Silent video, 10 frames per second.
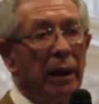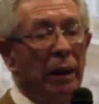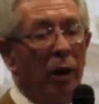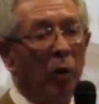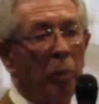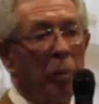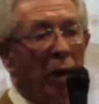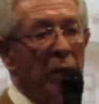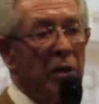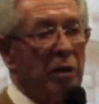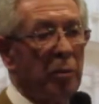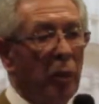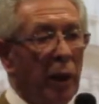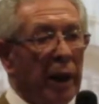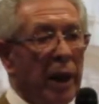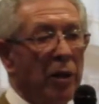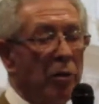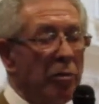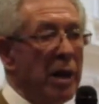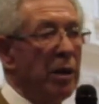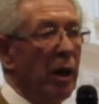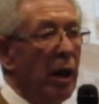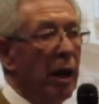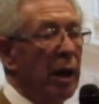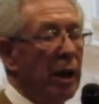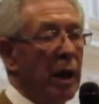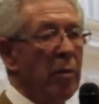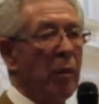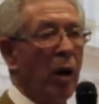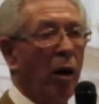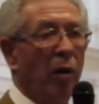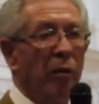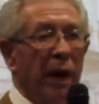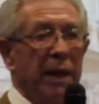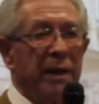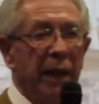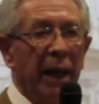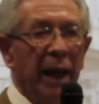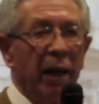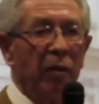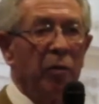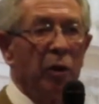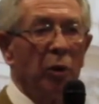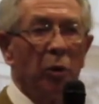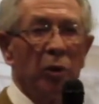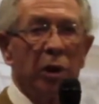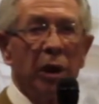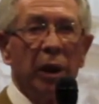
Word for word: the whole province of Burgenland, to rid them of entirely of Jews.